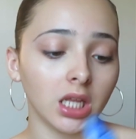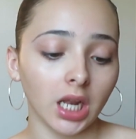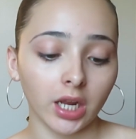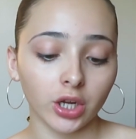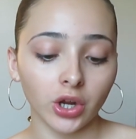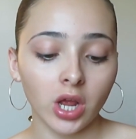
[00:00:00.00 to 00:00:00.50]
eat
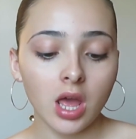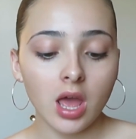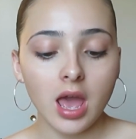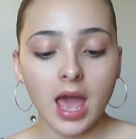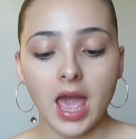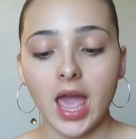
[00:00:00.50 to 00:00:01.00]
later,
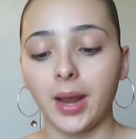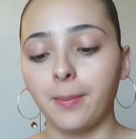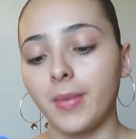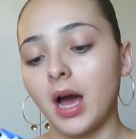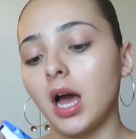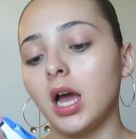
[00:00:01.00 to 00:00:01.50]

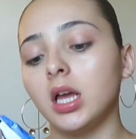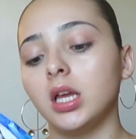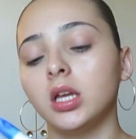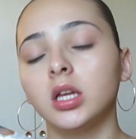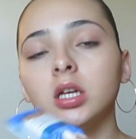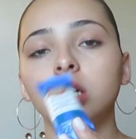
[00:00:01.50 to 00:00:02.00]
and
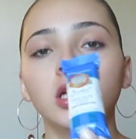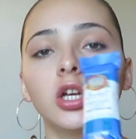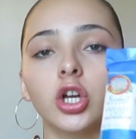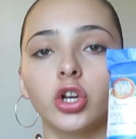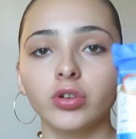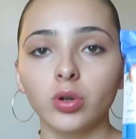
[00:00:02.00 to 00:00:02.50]
my
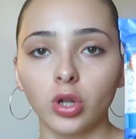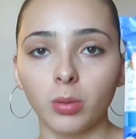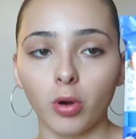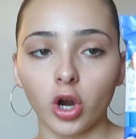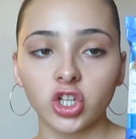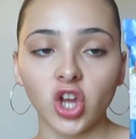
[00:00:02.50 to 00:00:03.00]

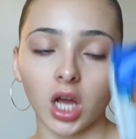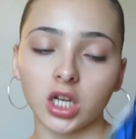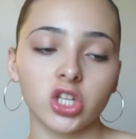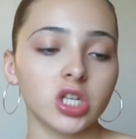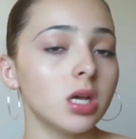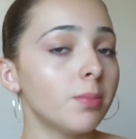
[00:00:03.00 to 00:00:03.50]
granola bar
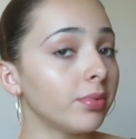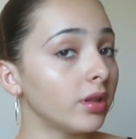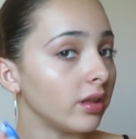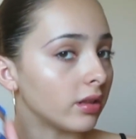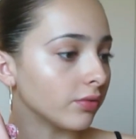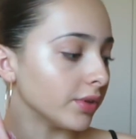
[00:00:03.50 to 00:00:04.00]
chocolate chip.
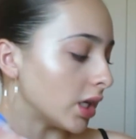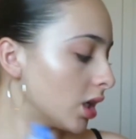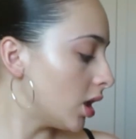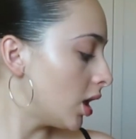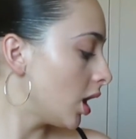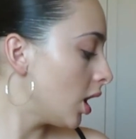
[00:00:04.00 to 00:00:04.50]
These are really
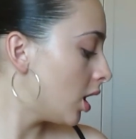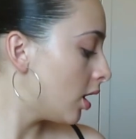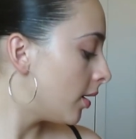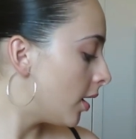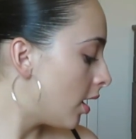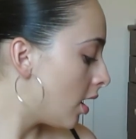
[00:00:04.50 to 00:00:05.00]
good.
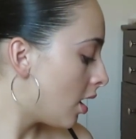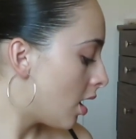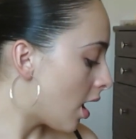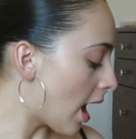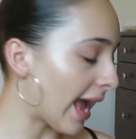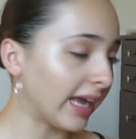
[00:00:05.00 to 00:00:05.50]

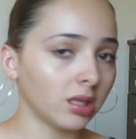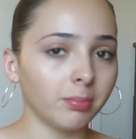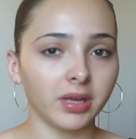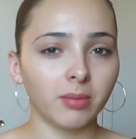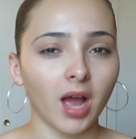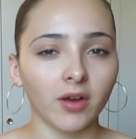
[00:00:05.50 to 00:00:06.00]
I get the
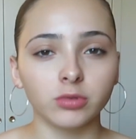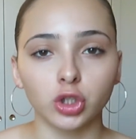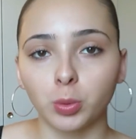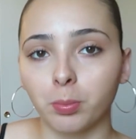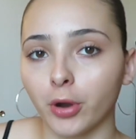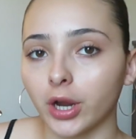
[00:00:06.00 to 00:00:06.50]
big pack from
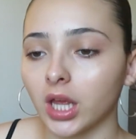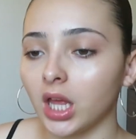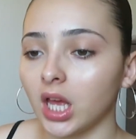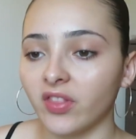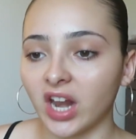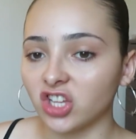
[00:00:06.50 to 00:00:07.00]
the
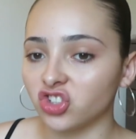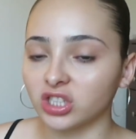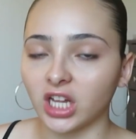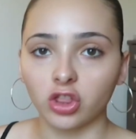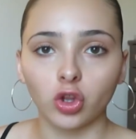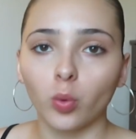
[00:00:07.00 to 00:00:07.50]
supermarket, and then I
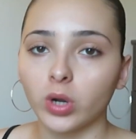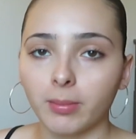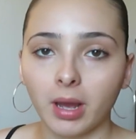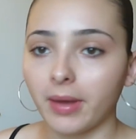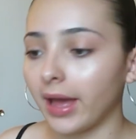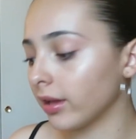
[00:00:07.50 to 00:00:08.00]
just like throw it in
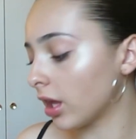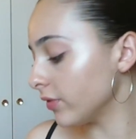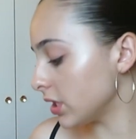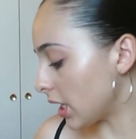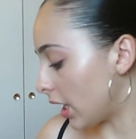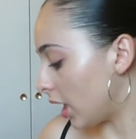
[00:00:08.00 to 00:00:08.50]
my bag
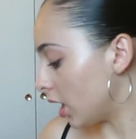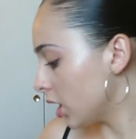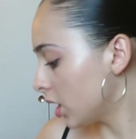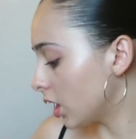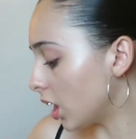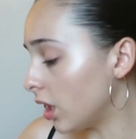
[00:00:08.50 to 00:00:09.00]
every
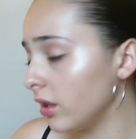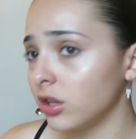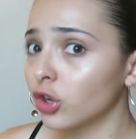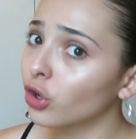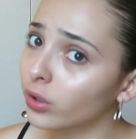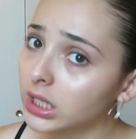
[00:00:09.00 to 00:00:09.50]
day because
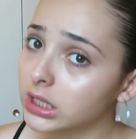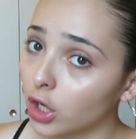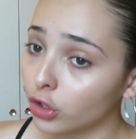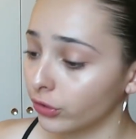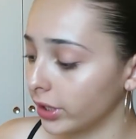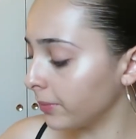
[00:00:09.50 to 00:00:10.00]
your girl gets
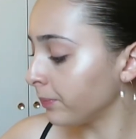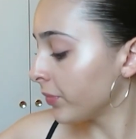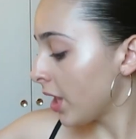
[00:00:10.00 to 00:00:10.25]
hungry.